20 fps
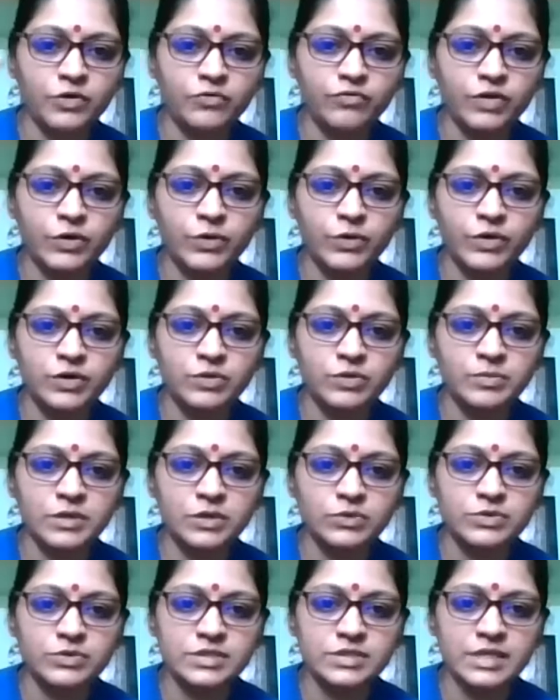We're going to be
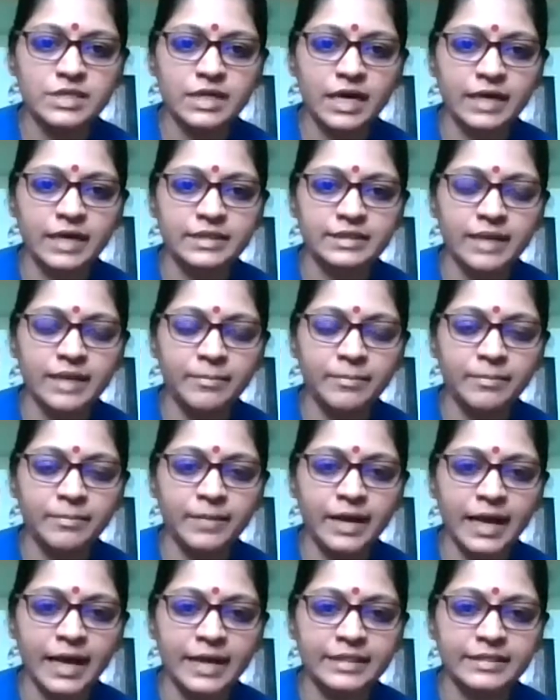using our thumb
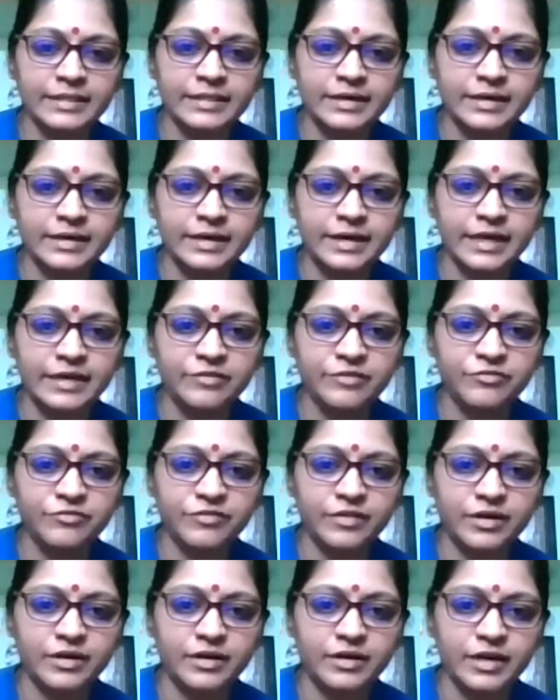and the ring
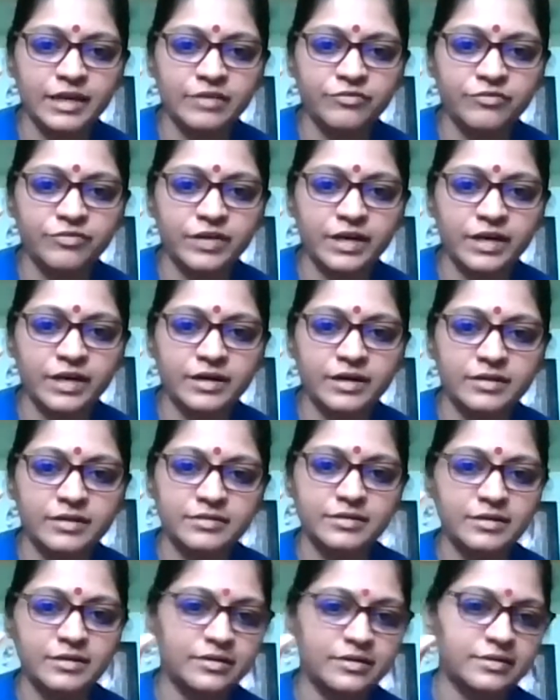finger.
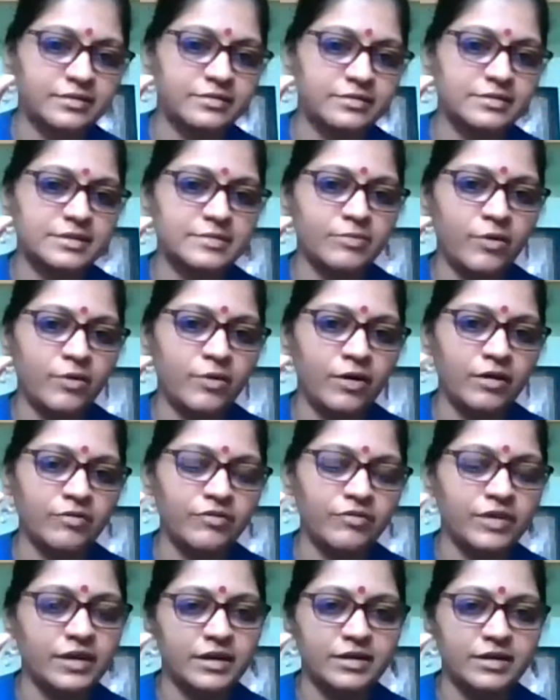The small
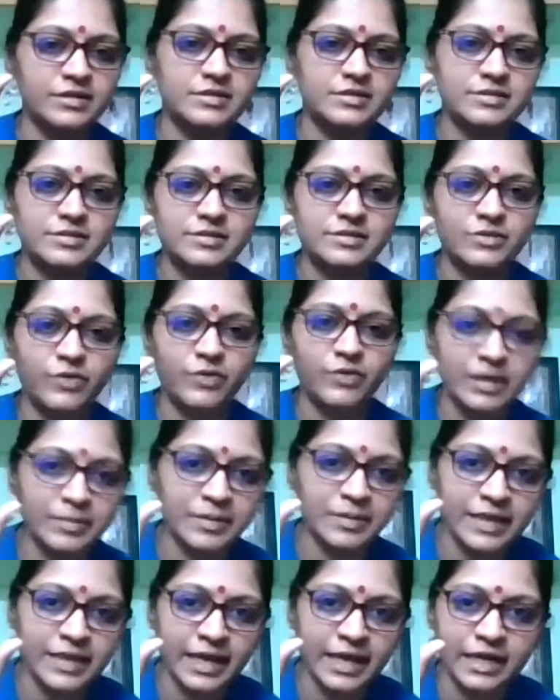finger is going to
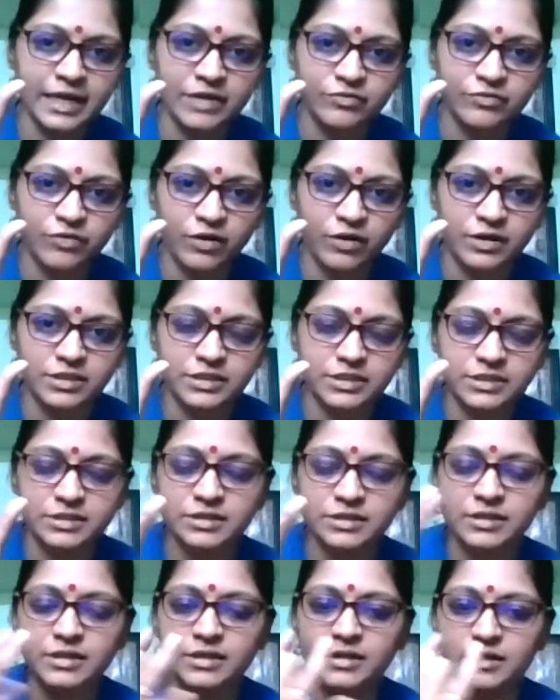be their default.
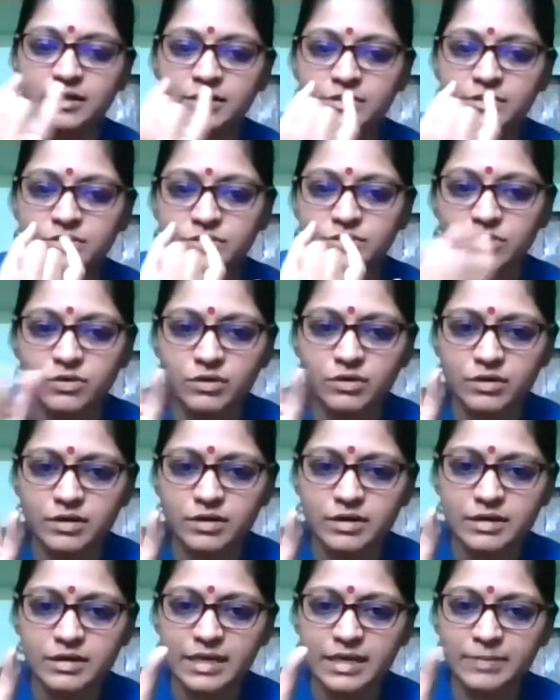So
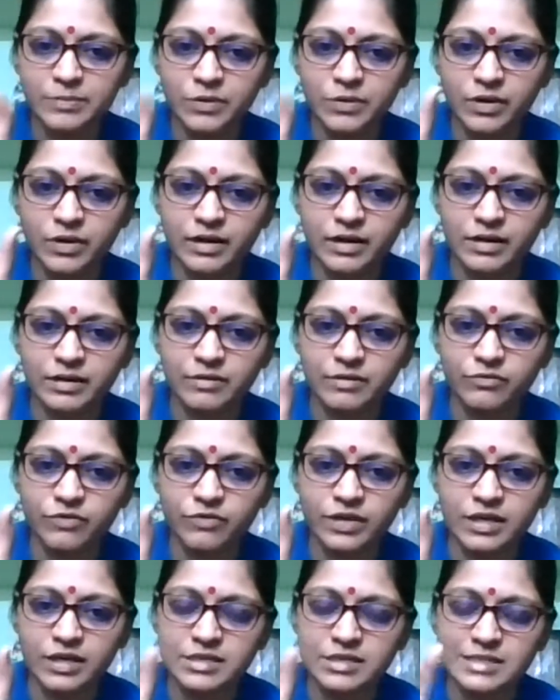keep your
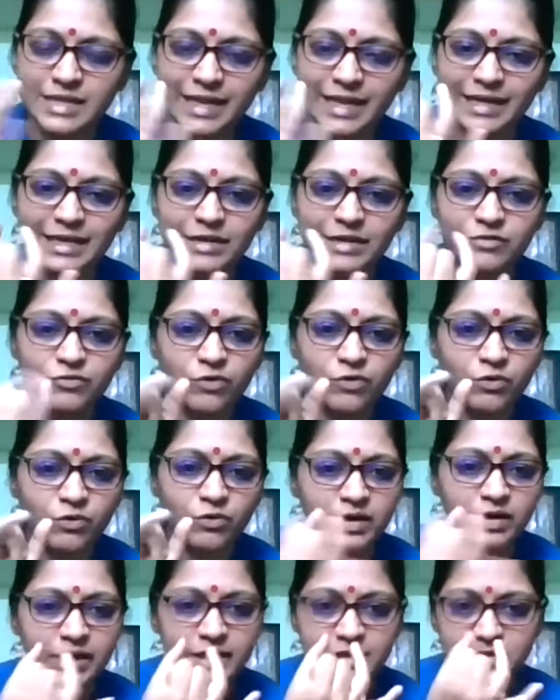fingers slightly
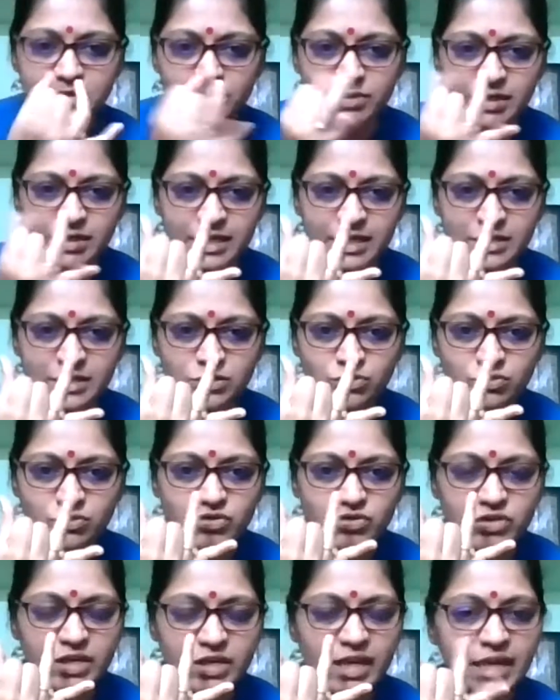folded so that there is no
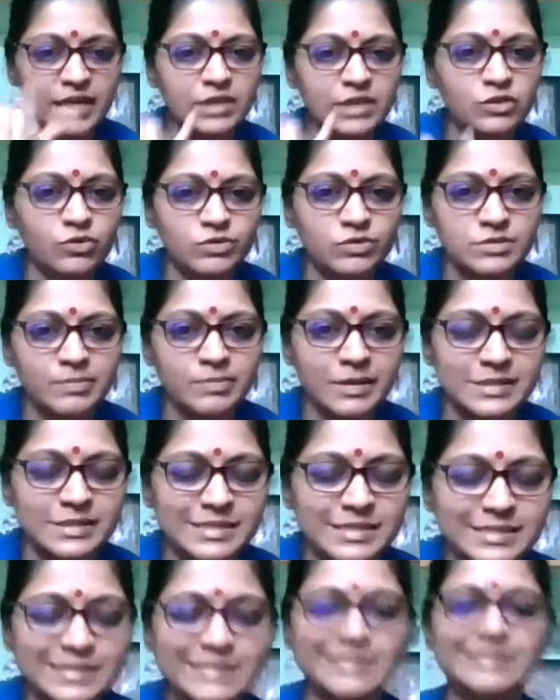strain in those
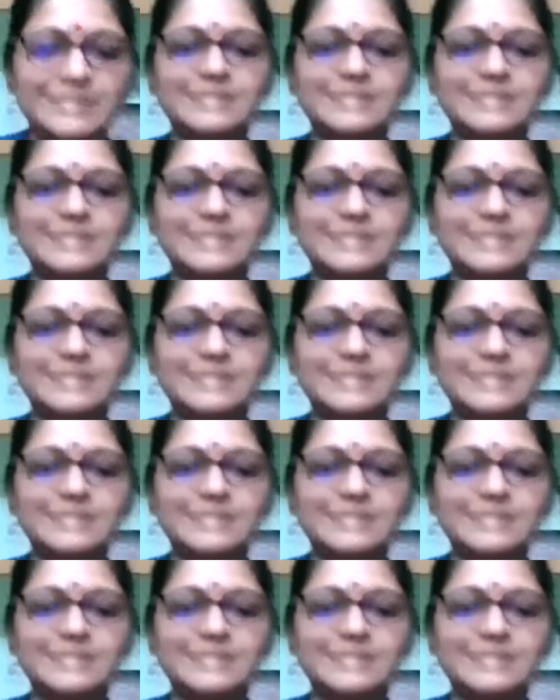muscles.